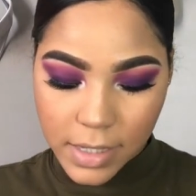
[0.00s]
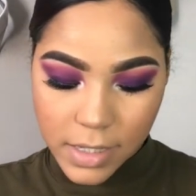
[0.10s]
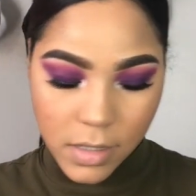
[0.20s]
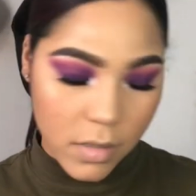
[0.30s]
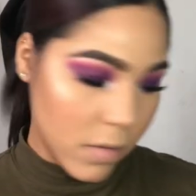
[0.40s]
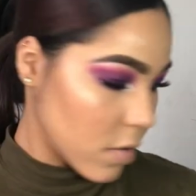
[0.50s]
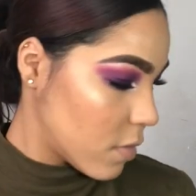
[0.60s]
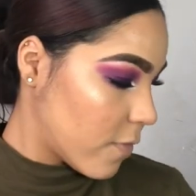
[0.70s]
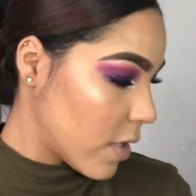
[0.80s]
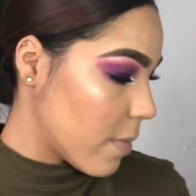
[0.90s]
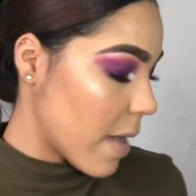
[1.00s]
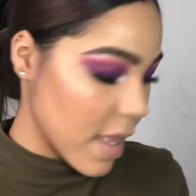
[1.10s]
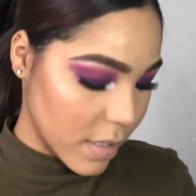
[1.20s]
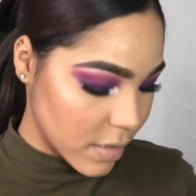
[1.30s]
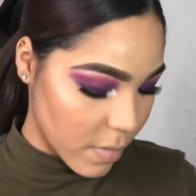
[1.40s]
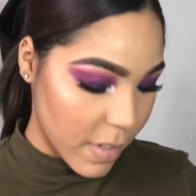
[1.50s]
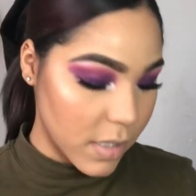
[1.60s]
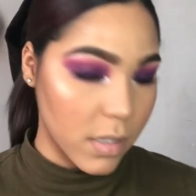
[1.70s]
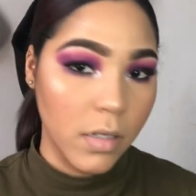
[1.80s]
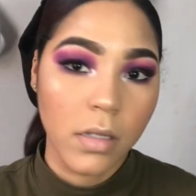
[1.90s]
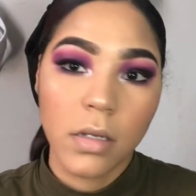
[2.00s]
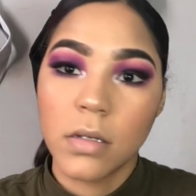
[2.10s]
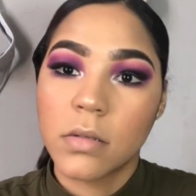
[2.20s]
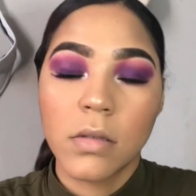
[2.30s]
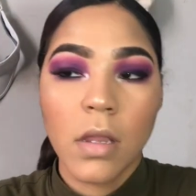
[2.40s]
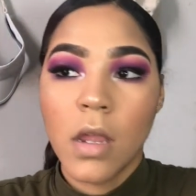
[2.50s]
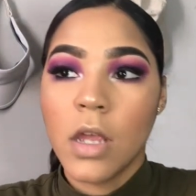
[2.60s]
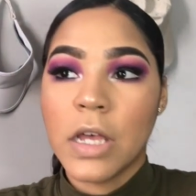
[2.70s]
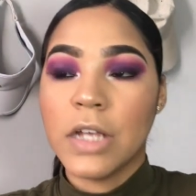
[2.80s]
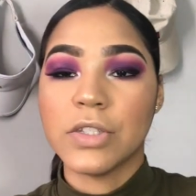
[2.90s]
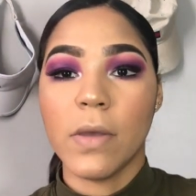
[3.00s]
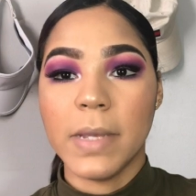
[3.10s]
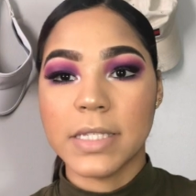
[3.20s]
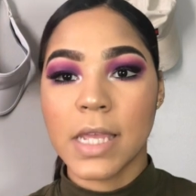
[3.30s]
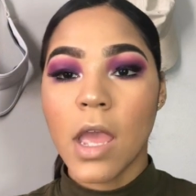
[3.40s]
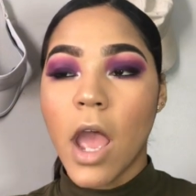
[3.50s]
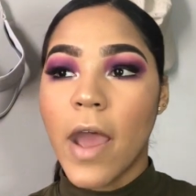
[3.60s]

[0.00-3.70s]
Like, the freaking palette is amazing. Like, it's so amazing.